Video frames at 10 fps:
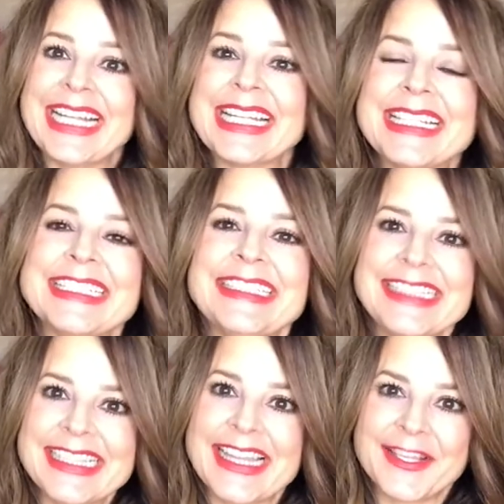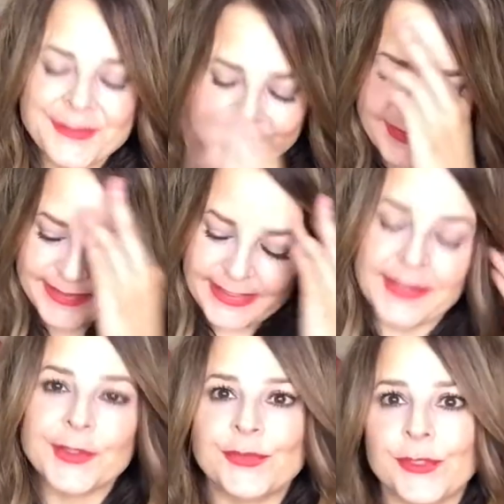Hi guys, thanks for clicking
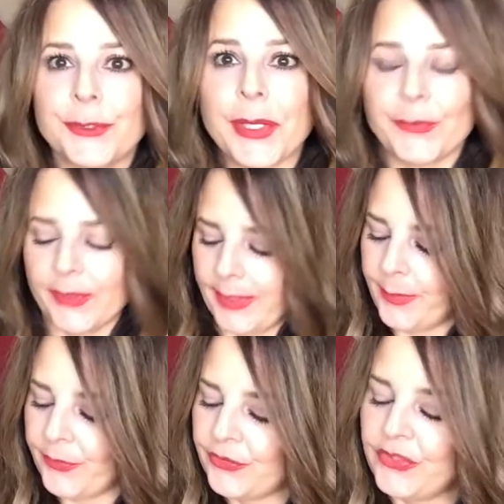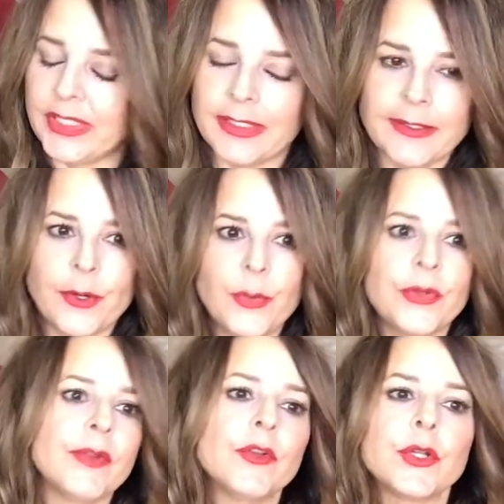on this video. I really appreciate it. I hope
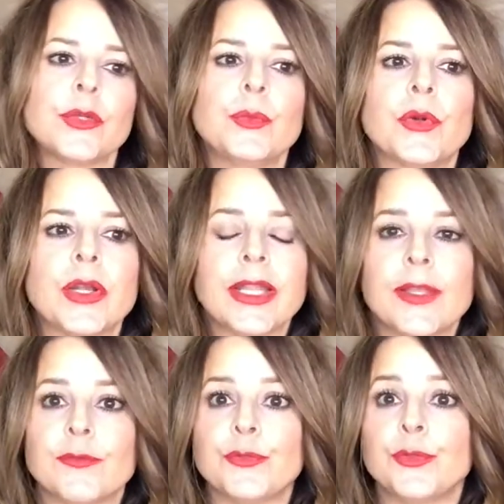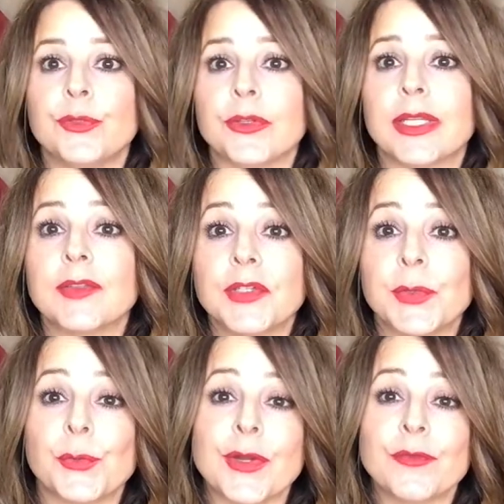you're having a good morning, afternoon, or
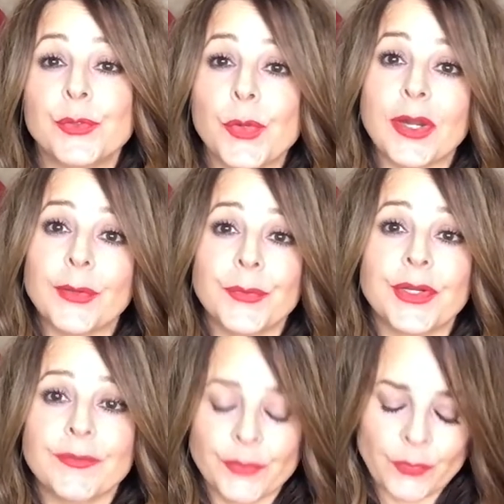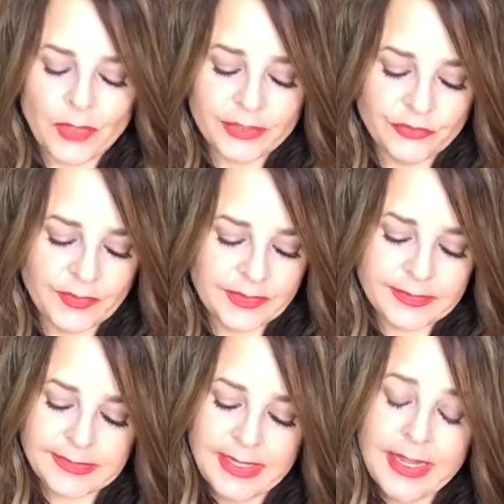evening, wherever you are and whenever you're watching
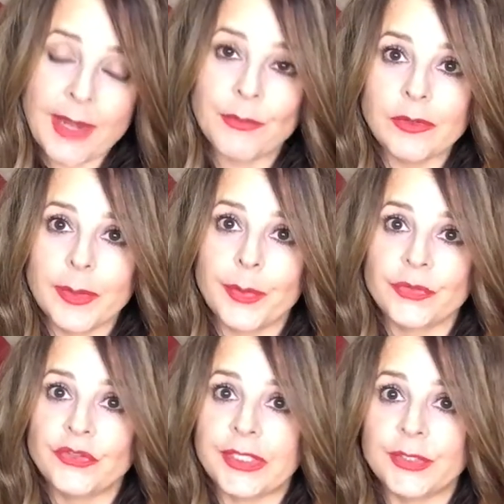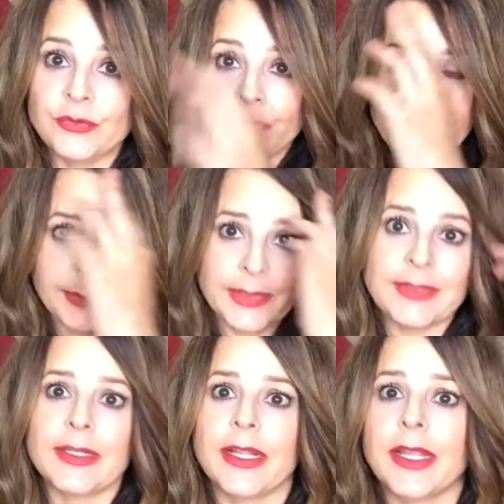this. I really appreciate you joining me
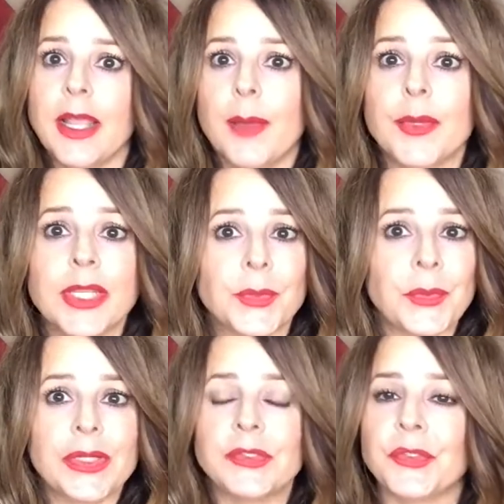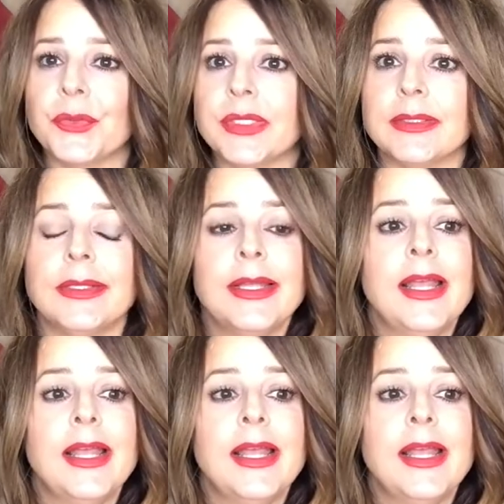today. I'm going to get right to it.